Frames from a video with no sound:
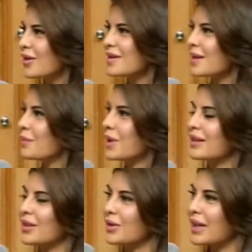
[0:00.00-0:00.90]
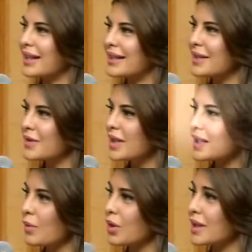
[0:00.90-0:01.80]
or someone like these really
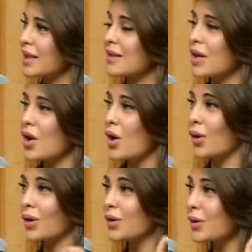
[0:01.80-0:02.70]
small things, or